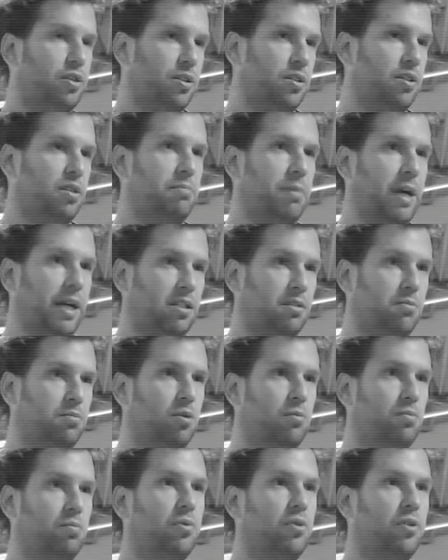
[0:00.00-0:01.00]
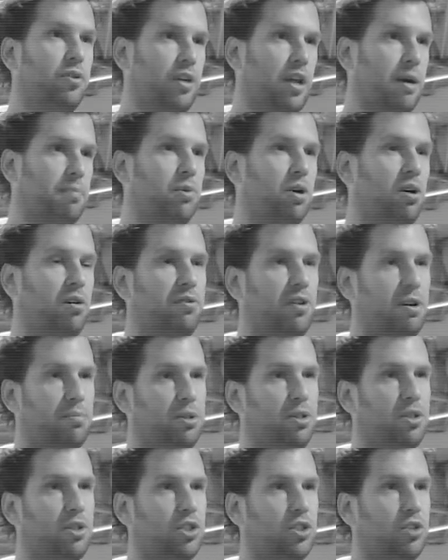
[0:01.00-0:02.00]
is the maximum number of
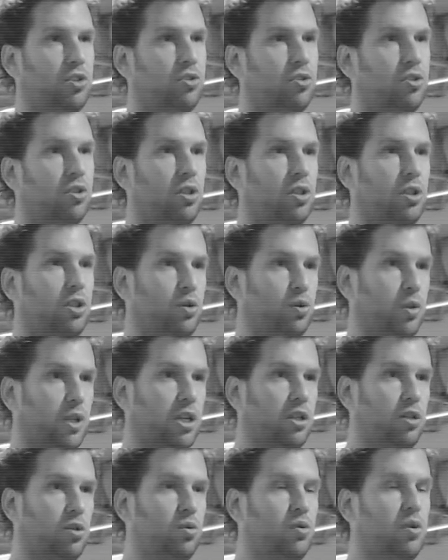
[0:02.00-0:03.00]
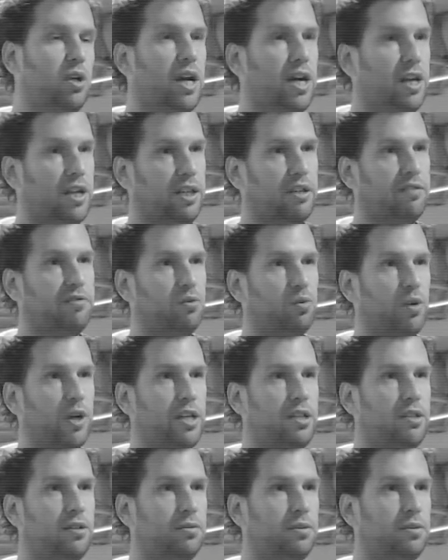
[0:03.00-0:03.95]
repetitions you can do at a given weight.